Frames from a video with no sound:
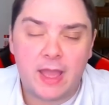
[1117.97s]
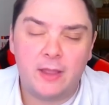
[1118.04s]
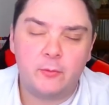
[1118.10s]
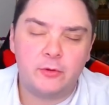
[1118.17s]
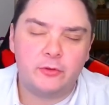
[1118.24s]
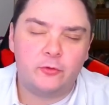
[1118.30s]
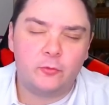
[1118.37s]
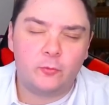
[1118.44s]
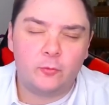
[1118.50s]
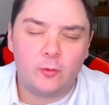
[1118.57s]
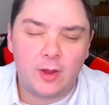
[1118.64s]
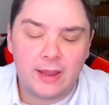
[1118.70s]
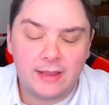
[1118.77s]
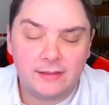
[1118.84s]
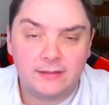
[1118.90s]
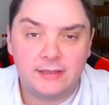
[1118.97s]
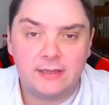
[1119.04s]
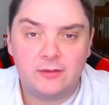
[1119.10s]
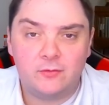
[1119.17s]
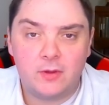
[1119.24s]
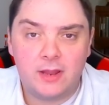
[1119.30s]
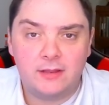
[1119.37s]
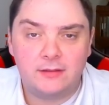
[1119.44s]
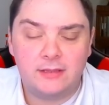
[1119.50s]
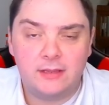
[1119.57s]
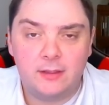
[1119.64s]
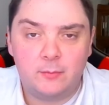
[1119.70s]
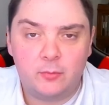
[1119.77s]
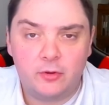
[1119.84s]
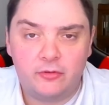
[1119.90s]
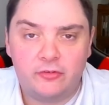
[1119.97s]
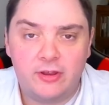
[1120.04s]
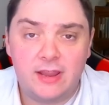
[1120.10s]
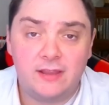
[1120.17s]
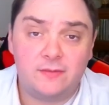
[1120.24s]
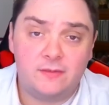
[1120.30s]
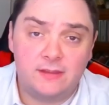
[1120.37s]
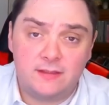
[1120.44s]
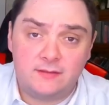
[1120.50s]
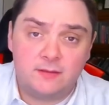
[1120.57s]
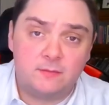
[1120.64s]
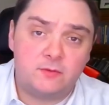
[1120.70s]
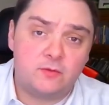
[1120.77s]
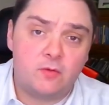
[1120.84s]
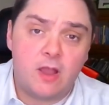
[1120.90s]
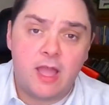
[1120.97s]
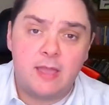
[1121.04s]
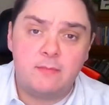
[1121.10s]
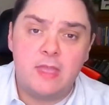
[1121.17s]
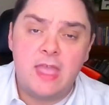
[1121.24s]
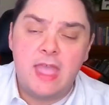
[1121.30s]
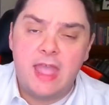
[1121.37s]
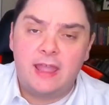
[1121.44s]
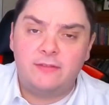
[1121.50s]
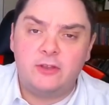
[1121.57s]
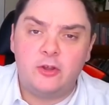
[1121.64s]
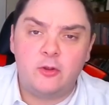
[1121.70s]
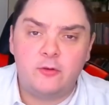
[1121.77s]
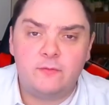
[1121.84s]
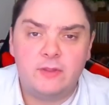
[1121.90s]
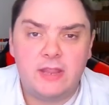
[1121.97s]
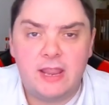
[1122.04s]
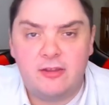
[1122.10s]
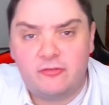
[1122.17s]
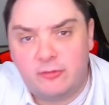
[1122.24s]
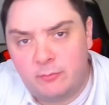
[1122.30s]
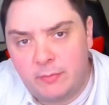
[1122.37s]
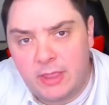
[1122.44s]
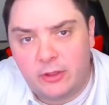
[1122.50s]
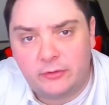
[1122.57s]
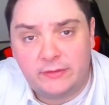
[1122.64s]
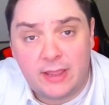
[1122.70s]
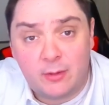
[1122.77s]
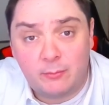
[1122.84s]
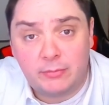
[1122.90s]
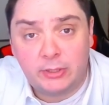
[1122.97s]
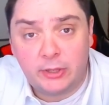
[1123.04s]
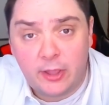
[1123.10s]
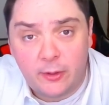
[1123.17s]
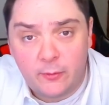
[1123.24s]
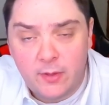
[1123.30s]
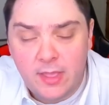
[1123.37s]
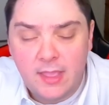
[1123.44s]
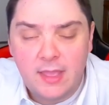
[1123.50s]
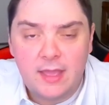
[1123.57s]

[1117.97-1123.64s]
I would greatly, greatly appreciate the subscribe and the notification bell down below.